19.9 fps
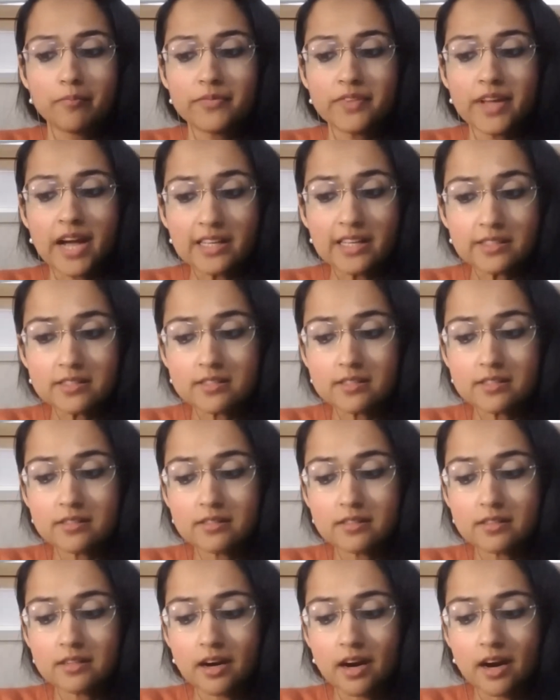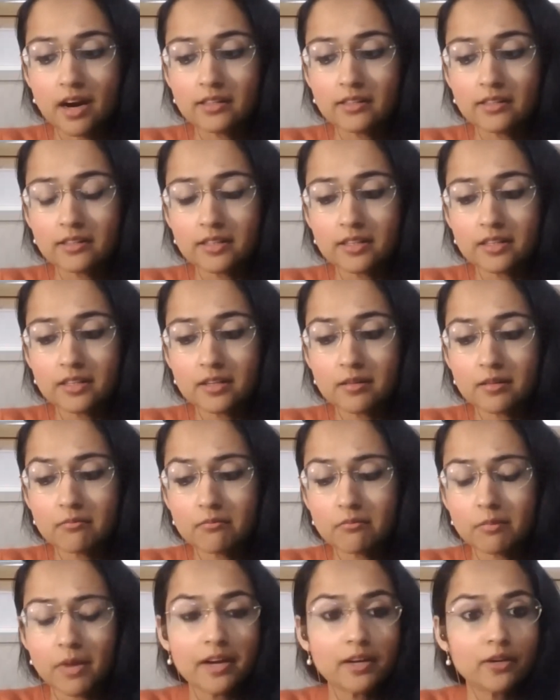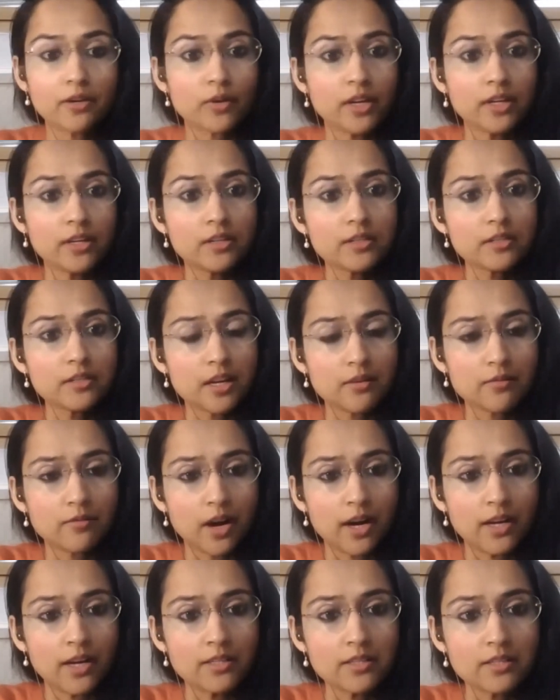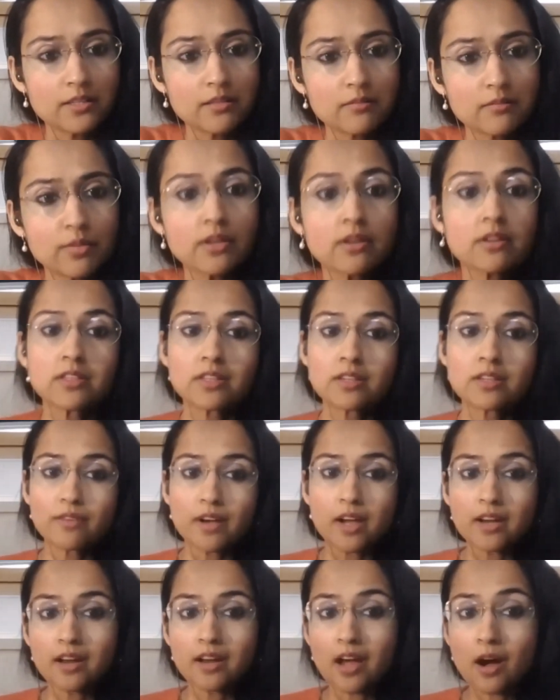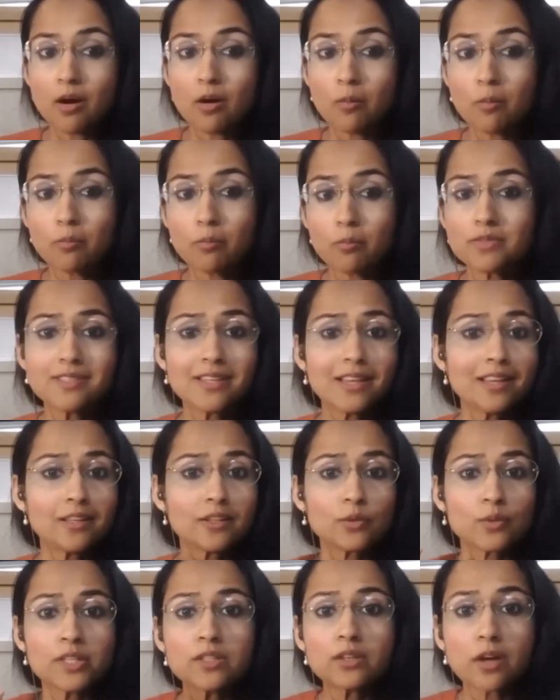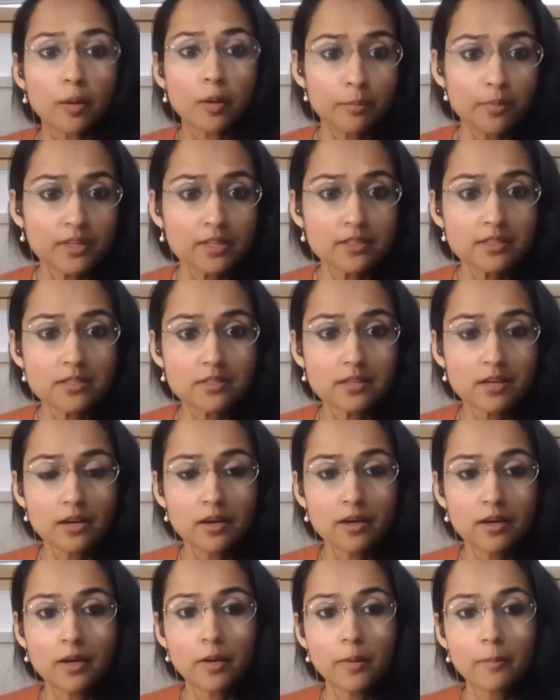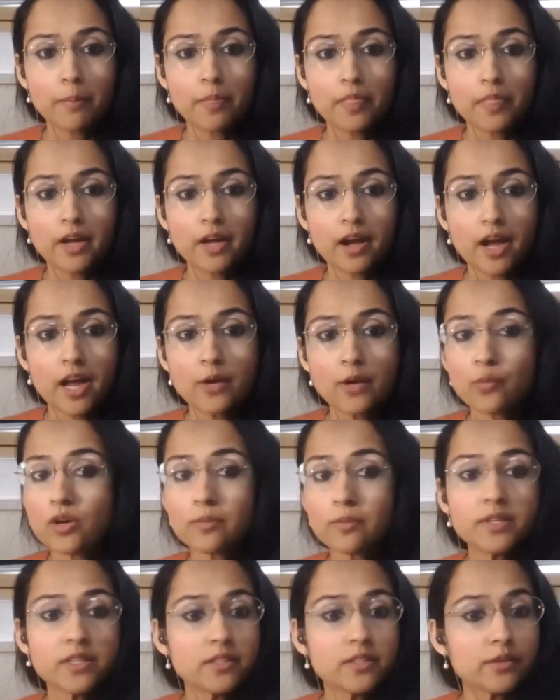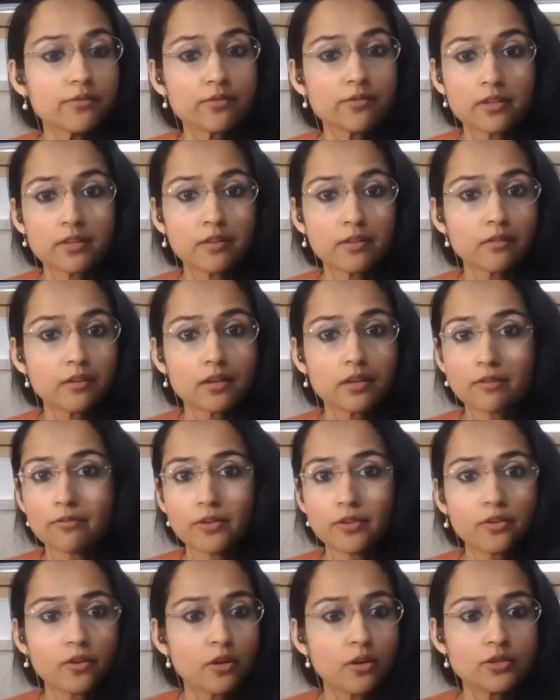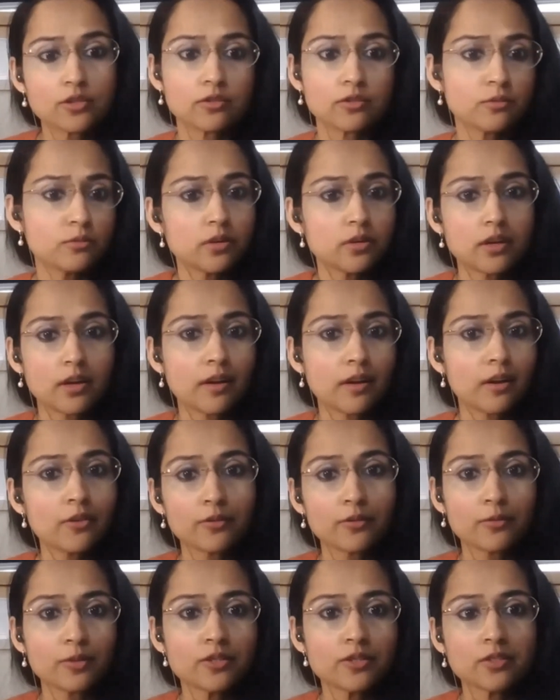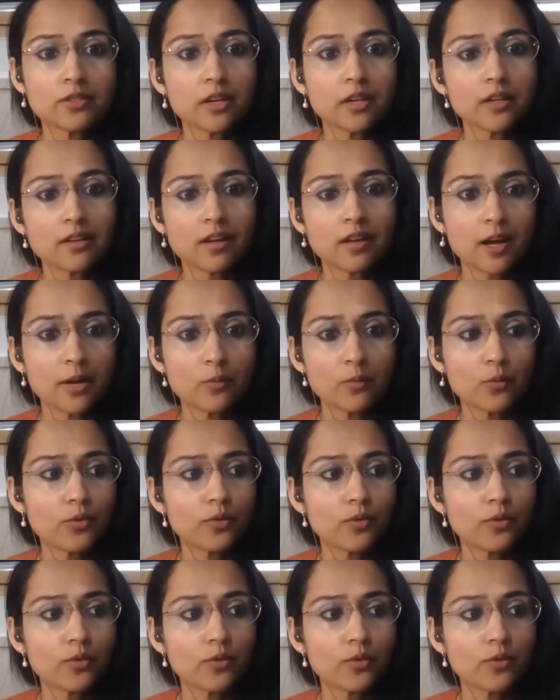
That's, I think, my greatest advice, because if I now say 3 topics, it will be different if you go to another region, and that would